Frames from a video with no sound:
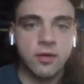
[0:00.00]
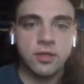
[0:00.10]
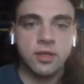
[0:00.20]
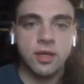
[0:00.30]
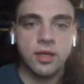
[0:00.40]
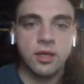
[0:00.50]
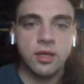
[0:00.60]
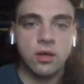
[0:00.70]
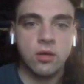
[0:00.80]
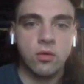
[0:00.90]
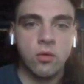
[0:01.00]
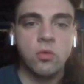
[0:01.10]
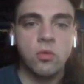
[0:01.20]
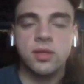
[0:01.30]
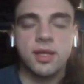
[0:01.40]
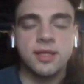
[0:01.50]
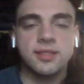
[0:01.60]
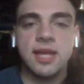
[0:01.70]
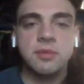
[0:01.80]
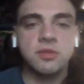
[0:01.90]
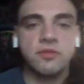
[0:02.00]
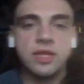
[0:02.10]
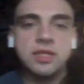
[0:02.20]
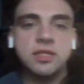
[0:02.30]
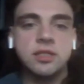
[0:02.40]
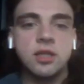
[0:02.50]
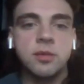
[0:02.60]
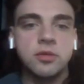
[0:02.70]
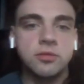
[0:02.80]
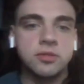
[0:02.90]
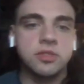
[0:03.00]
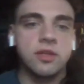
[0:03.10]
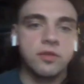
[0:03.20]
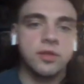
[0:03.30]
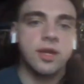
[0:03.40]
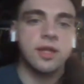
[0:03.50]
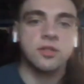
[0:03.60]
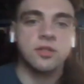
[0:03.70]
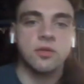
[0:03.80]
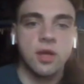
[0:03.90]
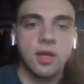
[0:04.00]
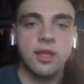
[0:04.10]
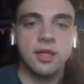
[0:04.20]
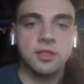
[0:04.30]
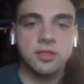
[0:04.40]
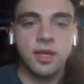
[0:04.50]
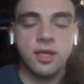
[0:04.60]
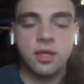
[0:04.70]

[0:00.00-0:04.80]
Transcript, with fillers: and old tapes of ECW and stuff like that. So that's